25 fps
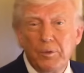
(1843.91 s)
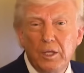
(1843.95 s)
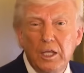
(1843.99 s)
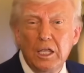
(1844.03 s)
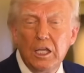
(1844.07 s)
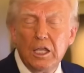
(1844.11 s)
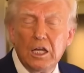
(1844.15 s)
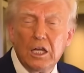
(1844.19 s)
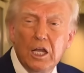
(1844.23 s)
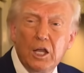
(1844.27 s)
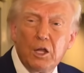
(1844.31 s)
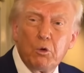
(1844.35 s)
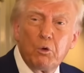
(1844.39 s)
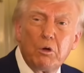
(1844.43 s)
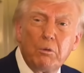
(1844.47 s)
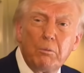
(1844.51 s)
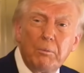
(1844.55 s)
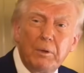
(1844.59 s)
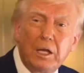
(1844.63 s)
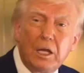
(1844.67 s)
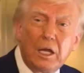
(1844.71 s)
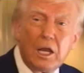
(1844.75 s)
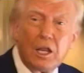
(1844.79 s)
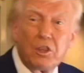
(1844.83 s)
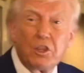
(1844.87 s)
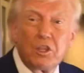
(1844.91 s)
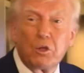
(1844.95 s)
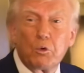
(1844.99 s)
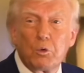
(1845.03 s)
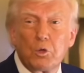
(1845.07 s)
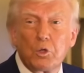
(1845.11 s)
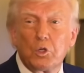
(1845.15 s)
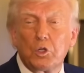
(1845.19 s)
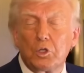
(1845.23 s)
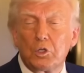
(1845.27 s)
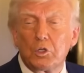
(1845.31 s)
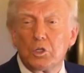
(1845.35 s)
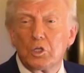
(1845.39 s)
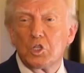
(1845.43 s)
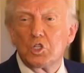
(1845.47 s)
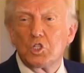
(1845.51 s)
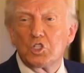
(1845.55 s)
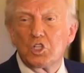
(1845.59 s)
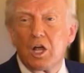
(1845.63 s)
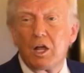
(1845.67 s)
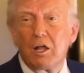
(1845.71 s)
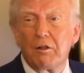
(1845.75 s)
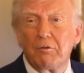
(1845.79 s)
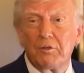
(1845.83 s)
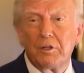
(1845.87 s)
President Trump, as his
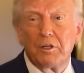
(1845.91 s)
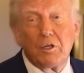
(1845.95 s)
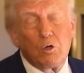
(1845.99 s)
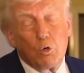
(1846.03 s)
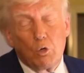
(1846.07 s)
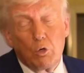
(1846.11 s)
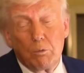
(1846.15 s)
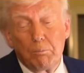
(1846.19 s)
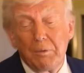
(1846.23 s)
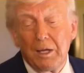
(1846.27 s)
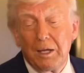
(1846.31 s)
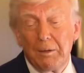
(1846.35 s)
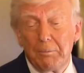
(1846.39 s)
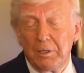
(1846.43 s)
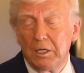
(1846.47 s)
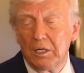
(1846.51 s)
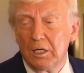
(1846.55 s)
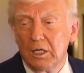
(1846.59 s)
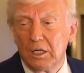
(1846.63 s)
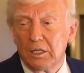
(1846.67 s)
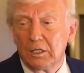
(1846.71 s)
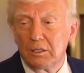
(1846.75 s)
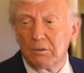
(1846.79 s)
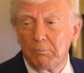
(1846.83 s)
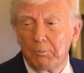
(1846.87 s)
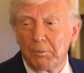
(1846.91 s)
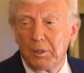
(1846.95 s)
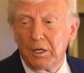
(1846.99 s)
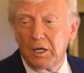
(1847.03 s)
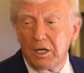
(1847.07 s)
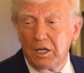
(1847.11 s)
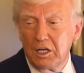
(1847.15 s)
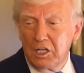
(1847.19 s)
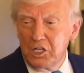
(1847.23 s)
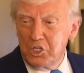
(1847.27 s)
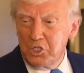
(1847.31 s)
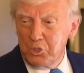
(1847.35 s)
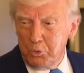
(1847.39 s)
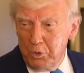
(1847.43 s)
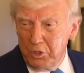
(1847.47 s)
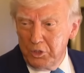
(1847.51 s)
habit is, approaches social media